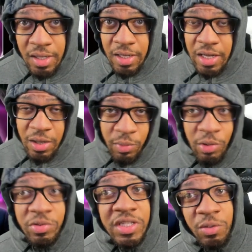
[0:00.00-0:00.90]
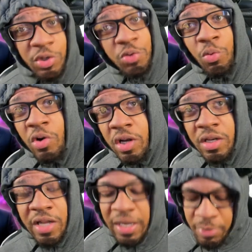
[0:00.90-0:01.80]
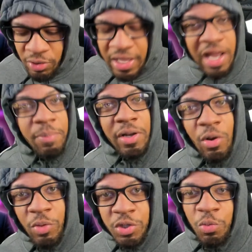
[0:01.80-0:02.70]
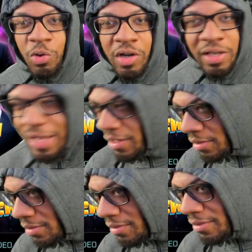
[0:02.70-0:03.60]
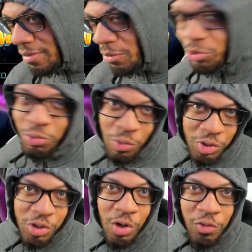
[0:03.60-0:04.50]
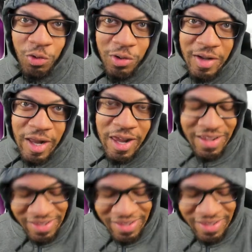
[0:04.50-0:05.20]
and we're gonna see which one. Y'all, let me know in the comment below which one, ladies. Which one would you go for? All right.